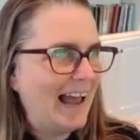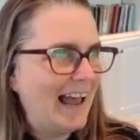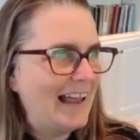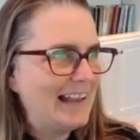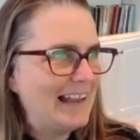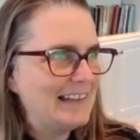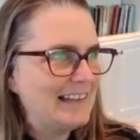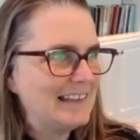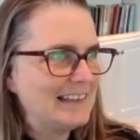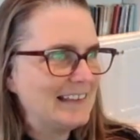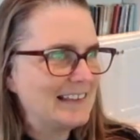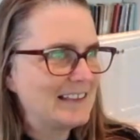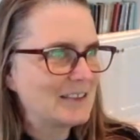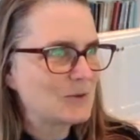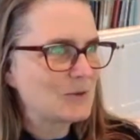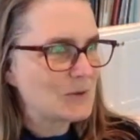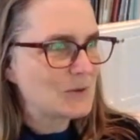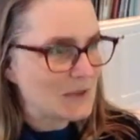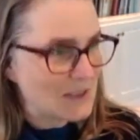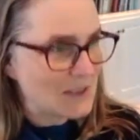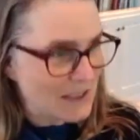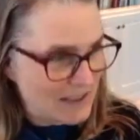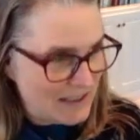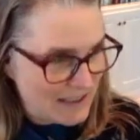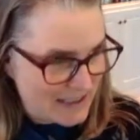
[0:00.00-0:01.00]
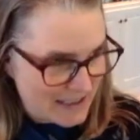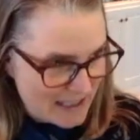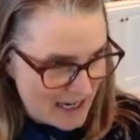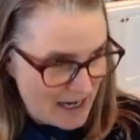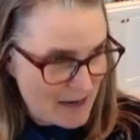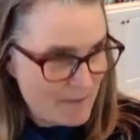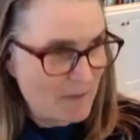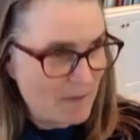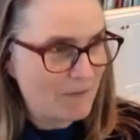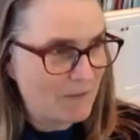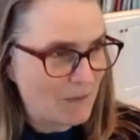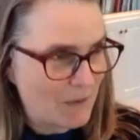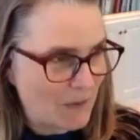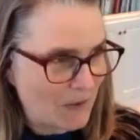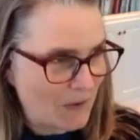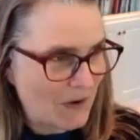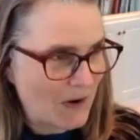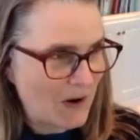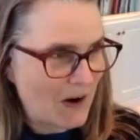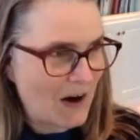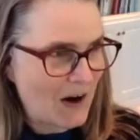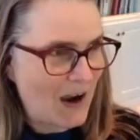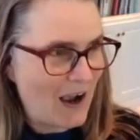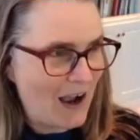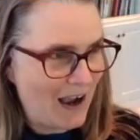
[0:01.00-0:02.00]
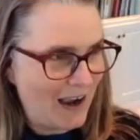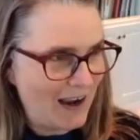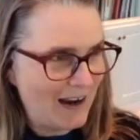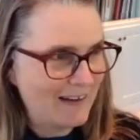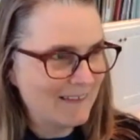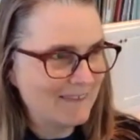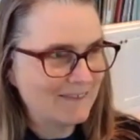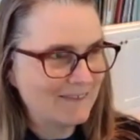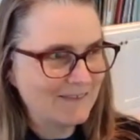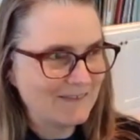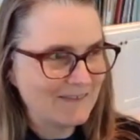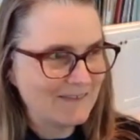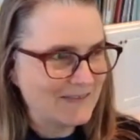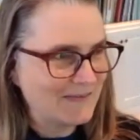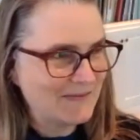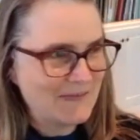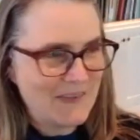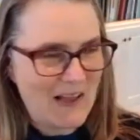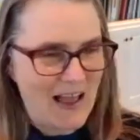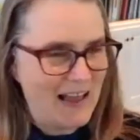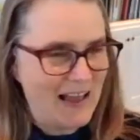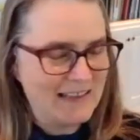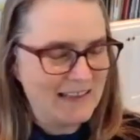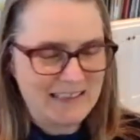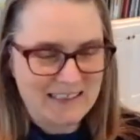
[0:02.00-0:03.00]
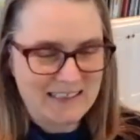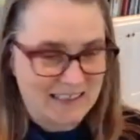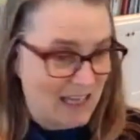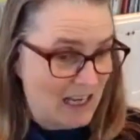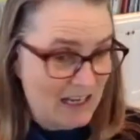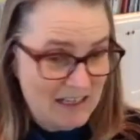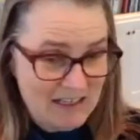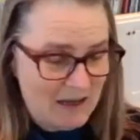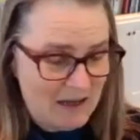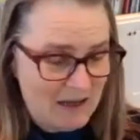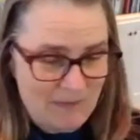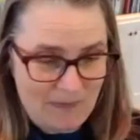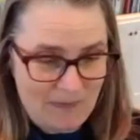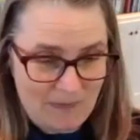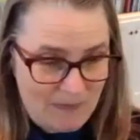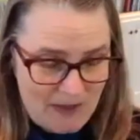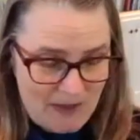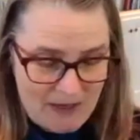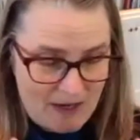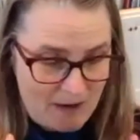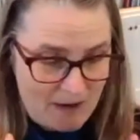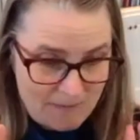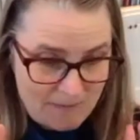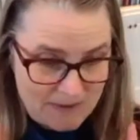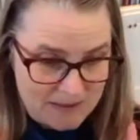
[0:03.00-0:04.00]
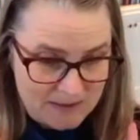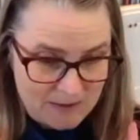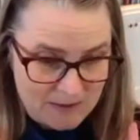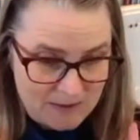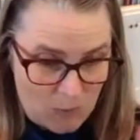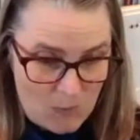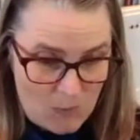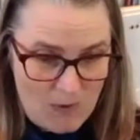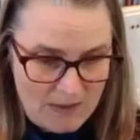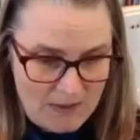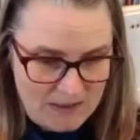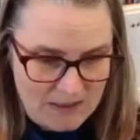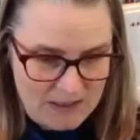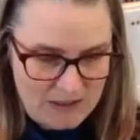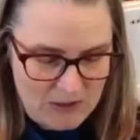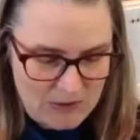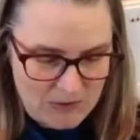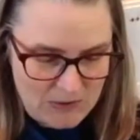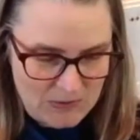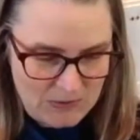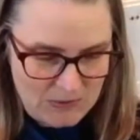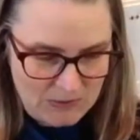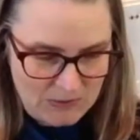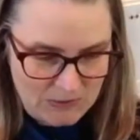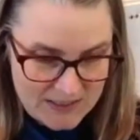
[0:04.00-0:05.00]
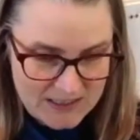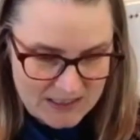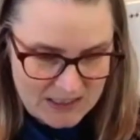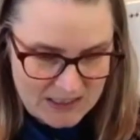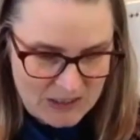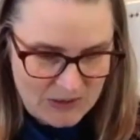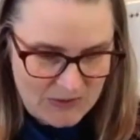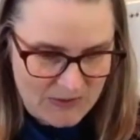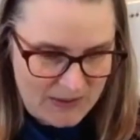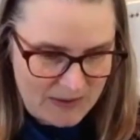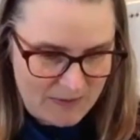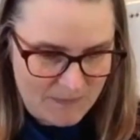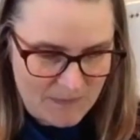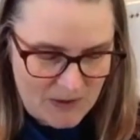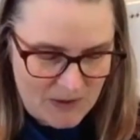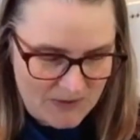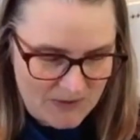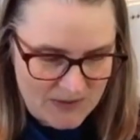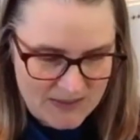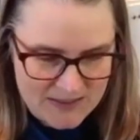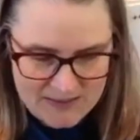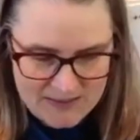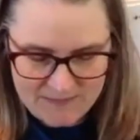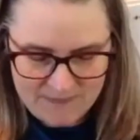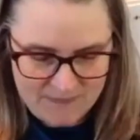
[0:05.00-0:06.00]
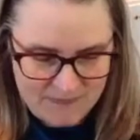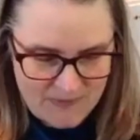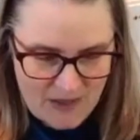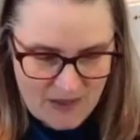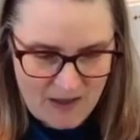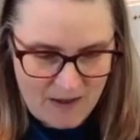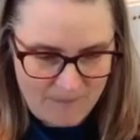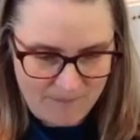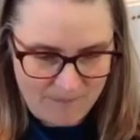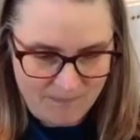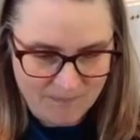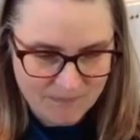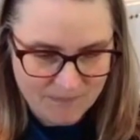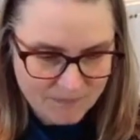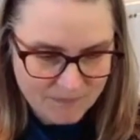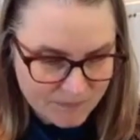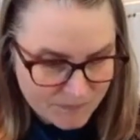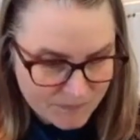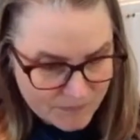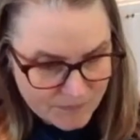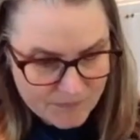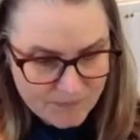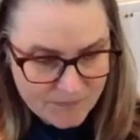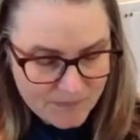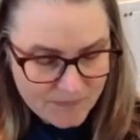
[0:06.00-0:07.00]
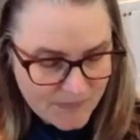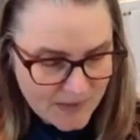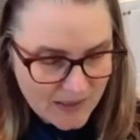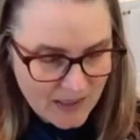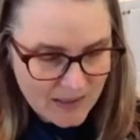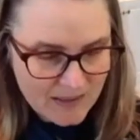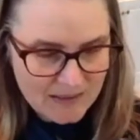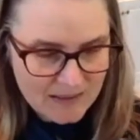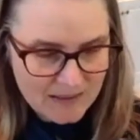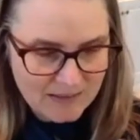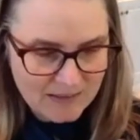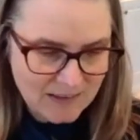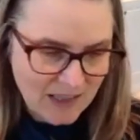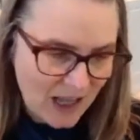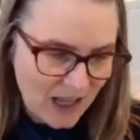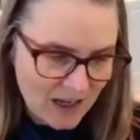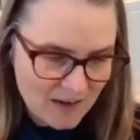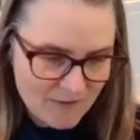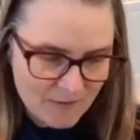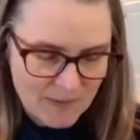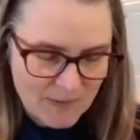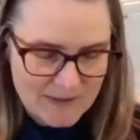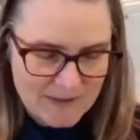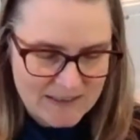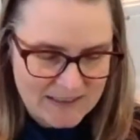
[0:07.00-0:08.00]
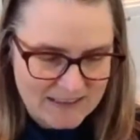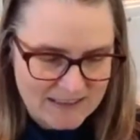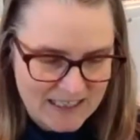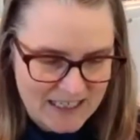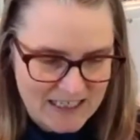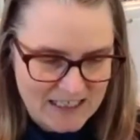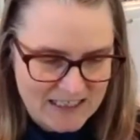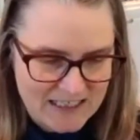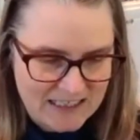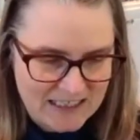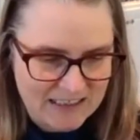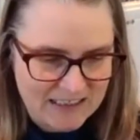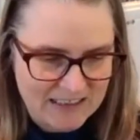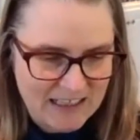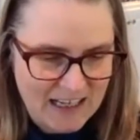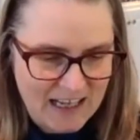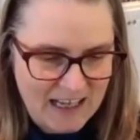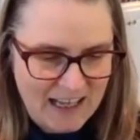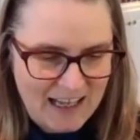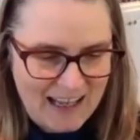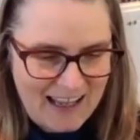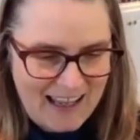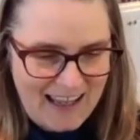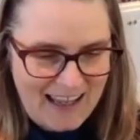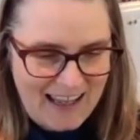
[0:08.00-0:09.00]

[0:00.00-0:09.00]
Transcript: And this was the day before I had signed that I was going to listen to him on this live presentation.